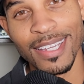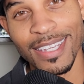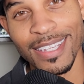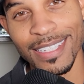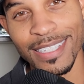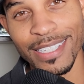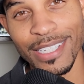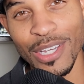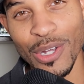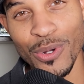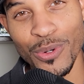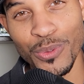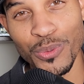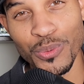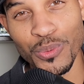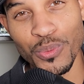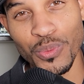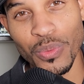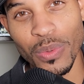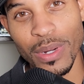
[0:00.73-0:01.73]

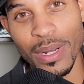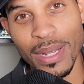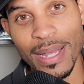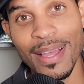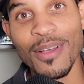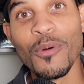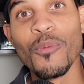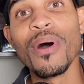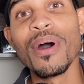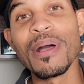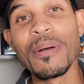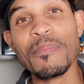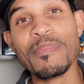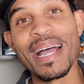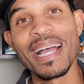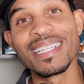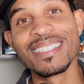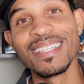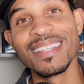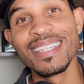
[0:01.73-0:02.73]
Yo, welcome
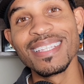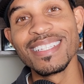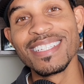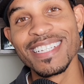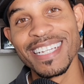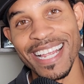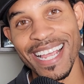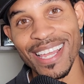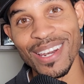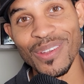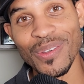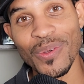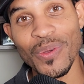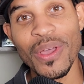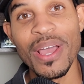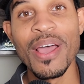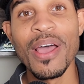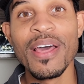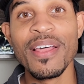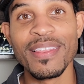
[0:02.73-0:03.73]
back to the channel.
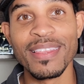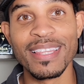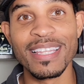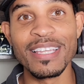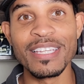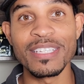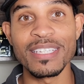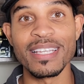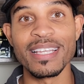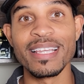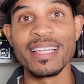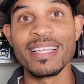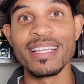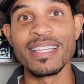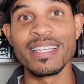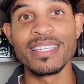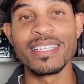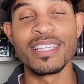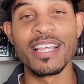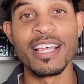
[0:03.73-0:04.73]
This
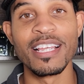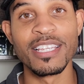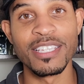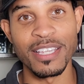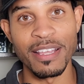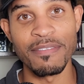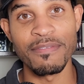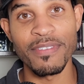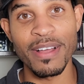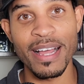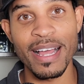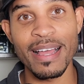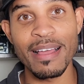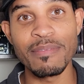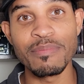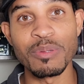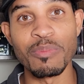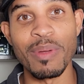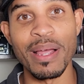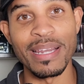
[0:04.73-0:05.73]
is Scent
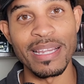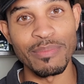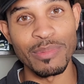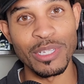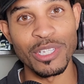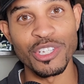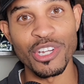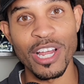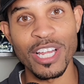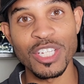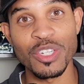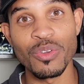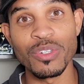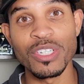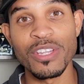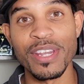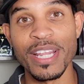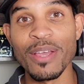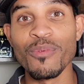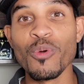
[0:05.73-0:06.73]
Vibes. My name is Joshua.
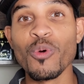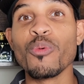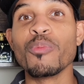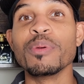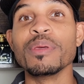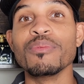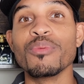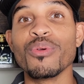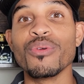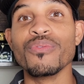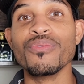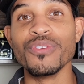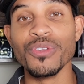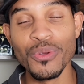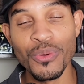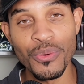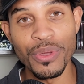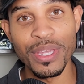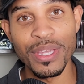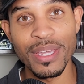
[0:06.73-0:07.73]
Today we will be
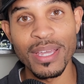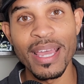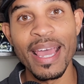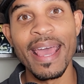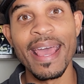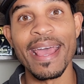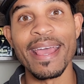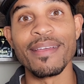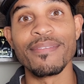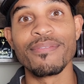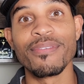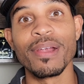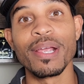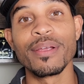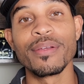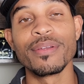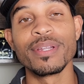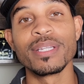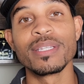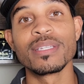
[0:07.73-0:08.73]
reviewing a
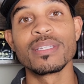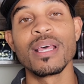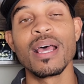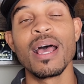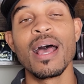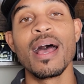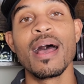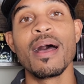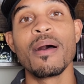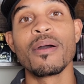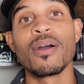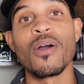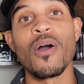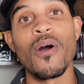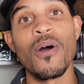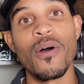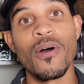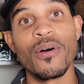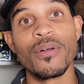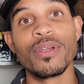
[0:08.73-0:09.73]
fragrance
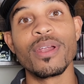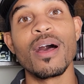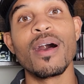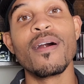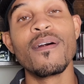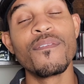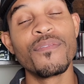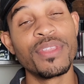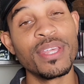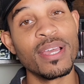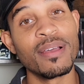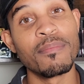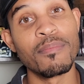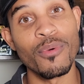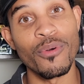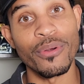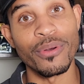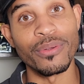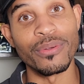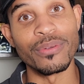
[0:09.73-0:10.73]
called Of the
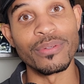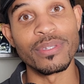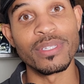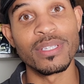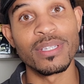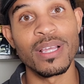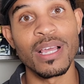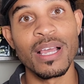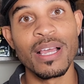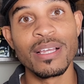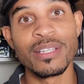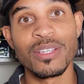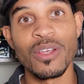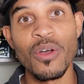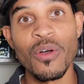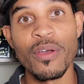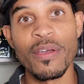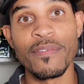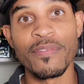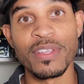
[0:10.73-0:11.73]
Immortals.
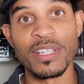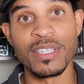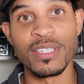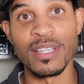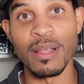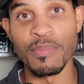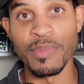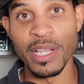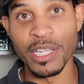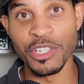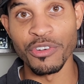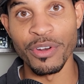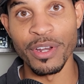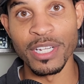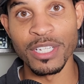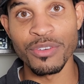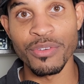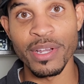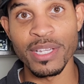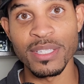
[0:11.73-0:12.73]
So if this is something that you're
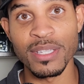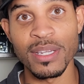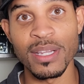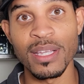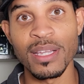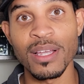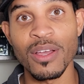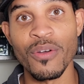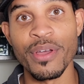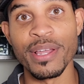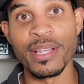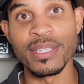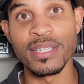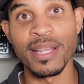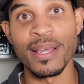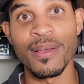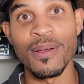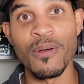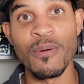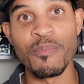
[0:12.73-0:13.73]
interested in, go ahead and
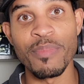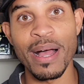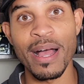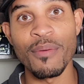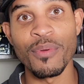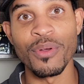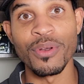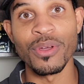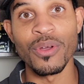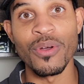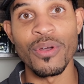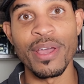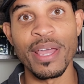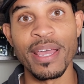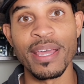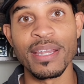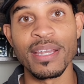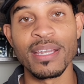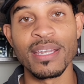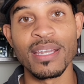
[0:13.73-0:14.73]
stick on by. We're going to go
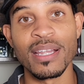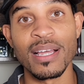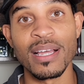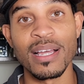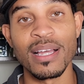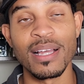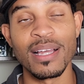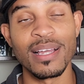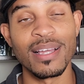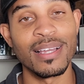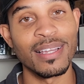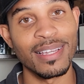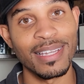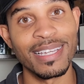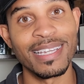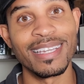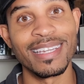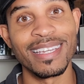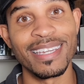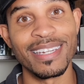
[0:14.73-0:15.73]
ahead and
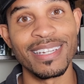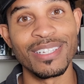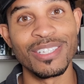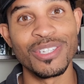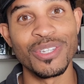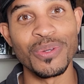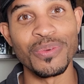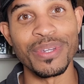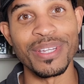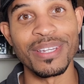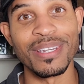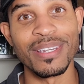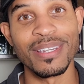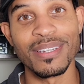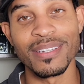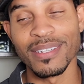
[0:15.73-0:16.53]
get into it.